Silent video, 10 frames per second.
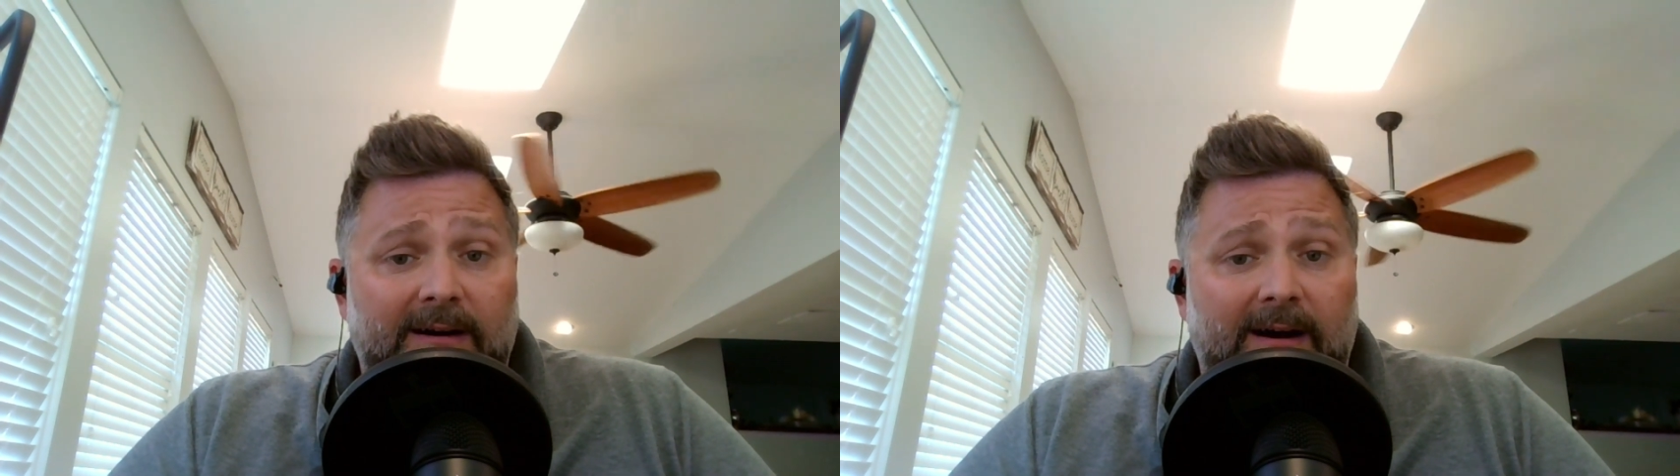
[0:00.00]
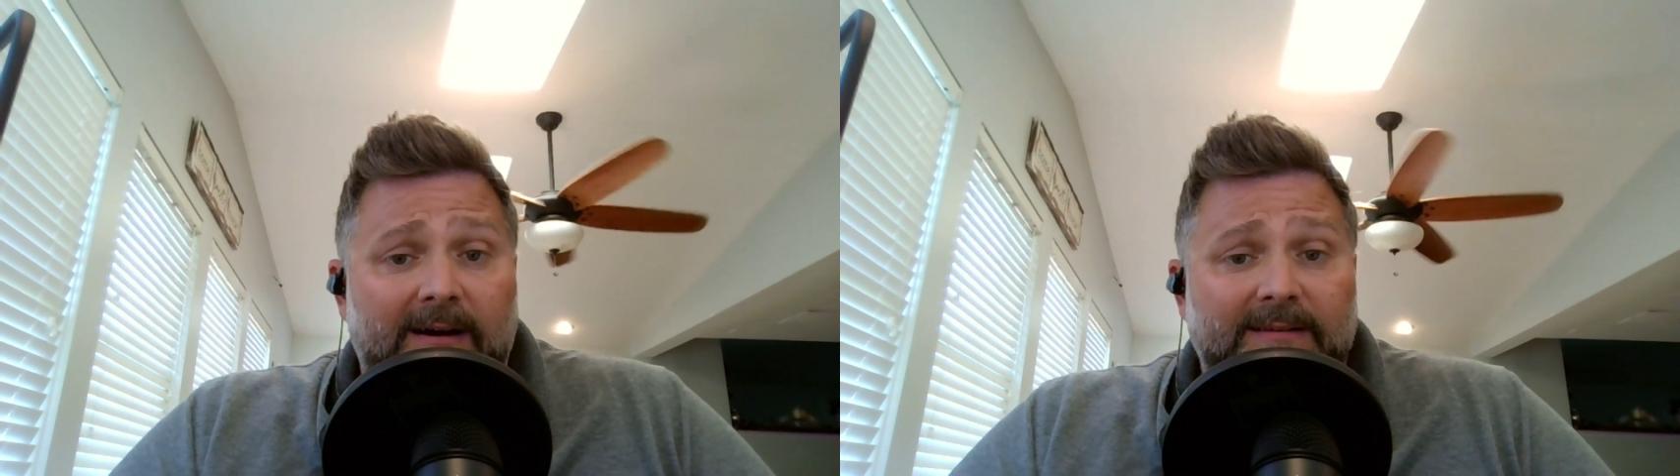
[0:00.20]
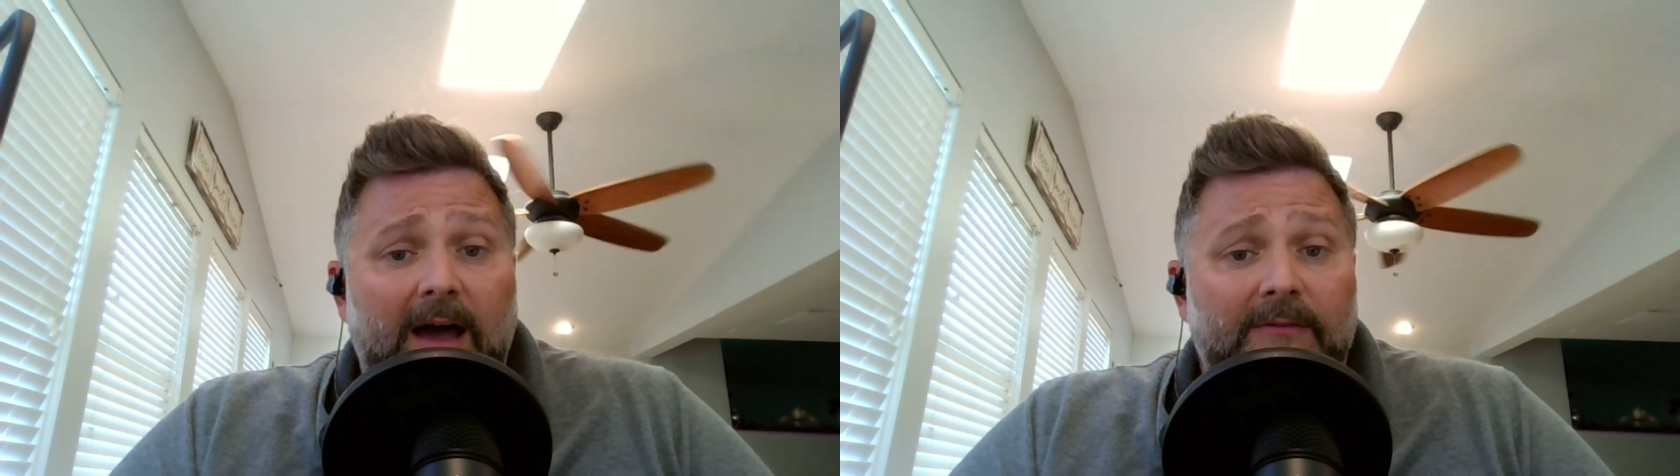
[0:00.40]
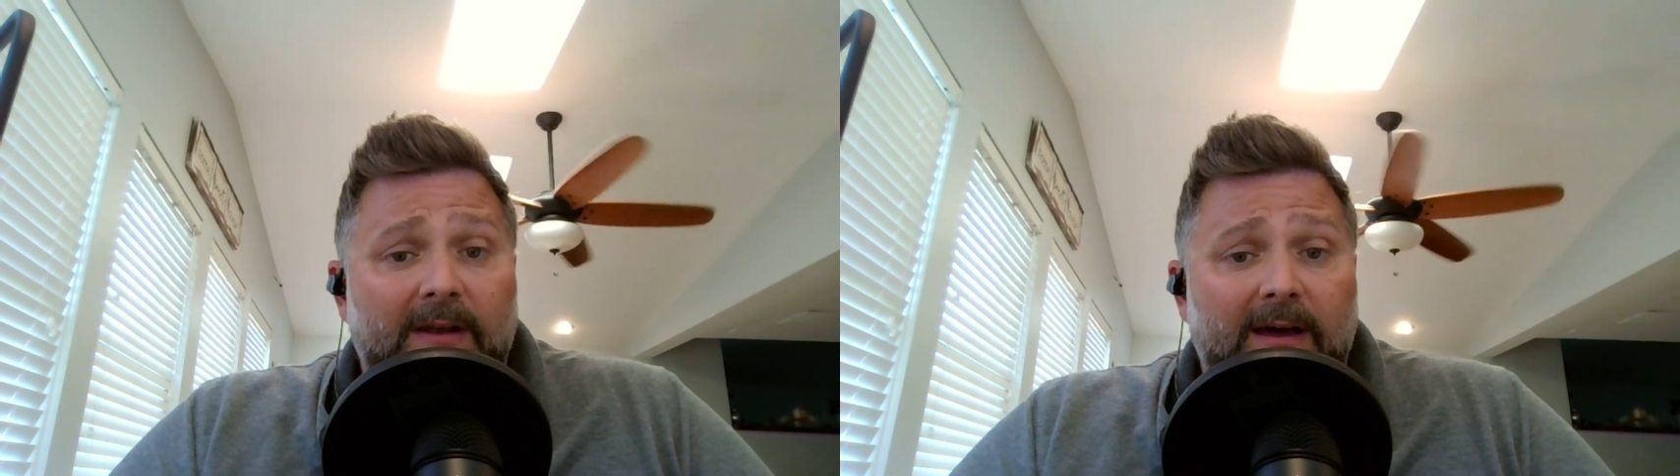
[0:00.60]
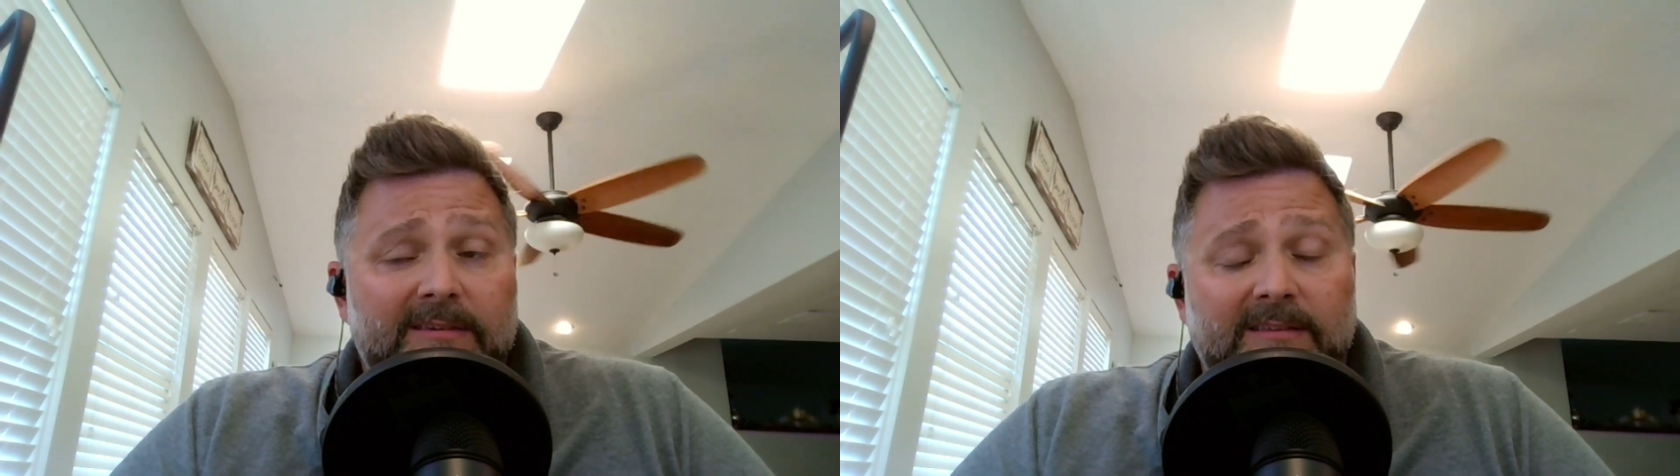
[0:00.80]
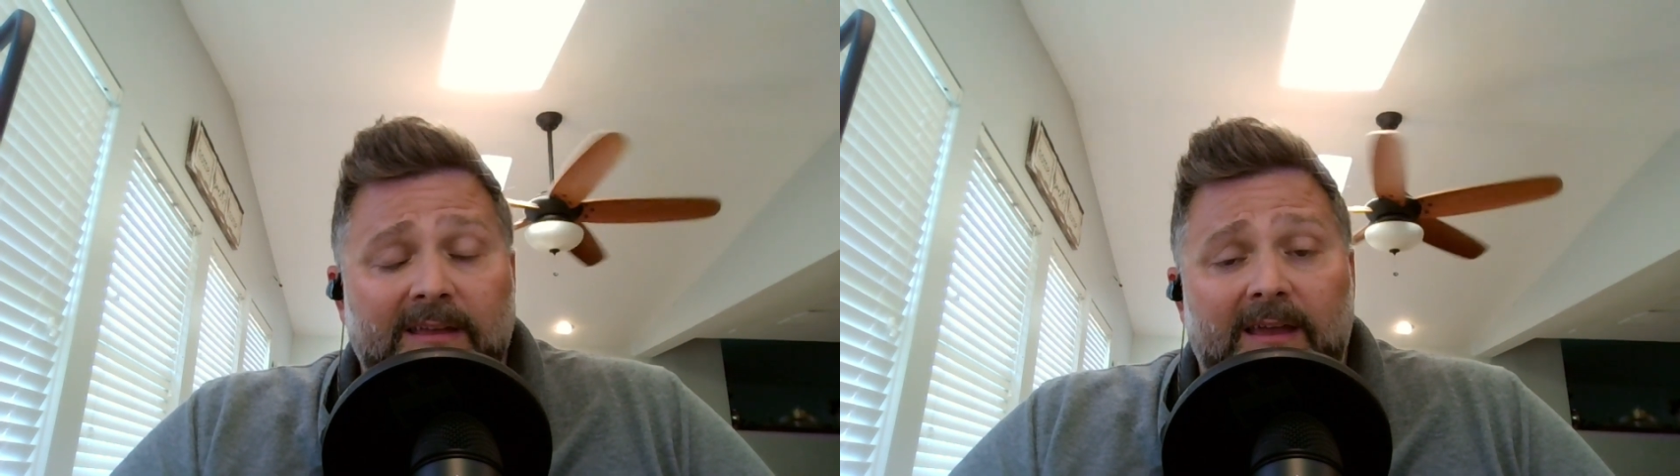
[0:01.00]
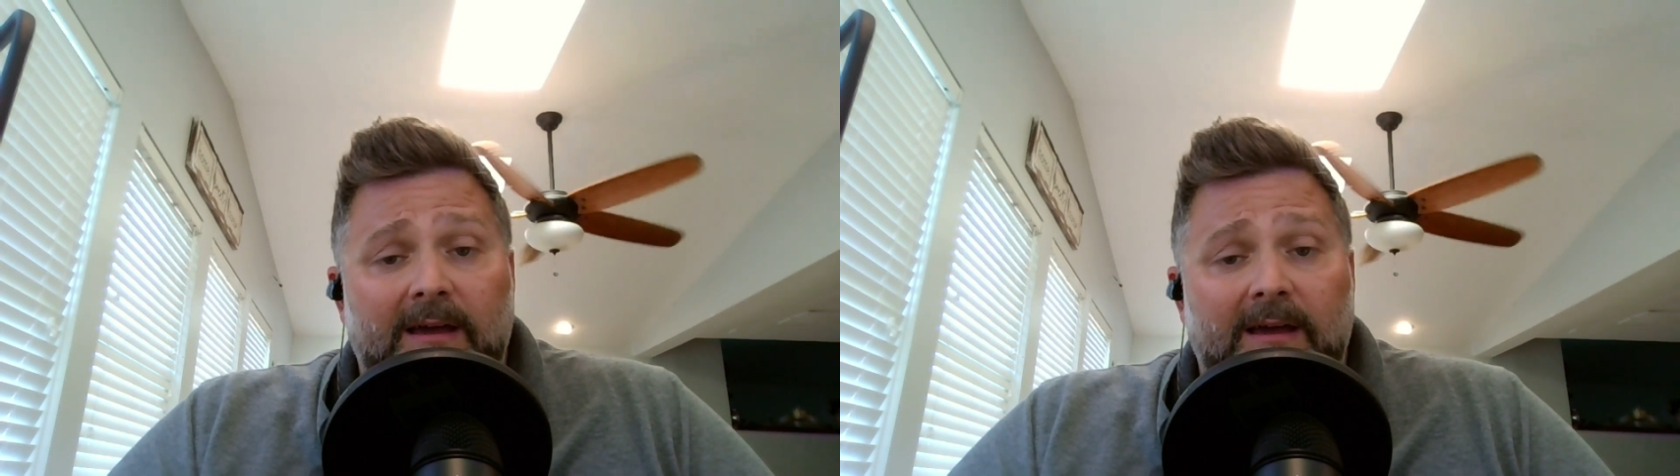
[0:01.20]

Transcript: on galvanized.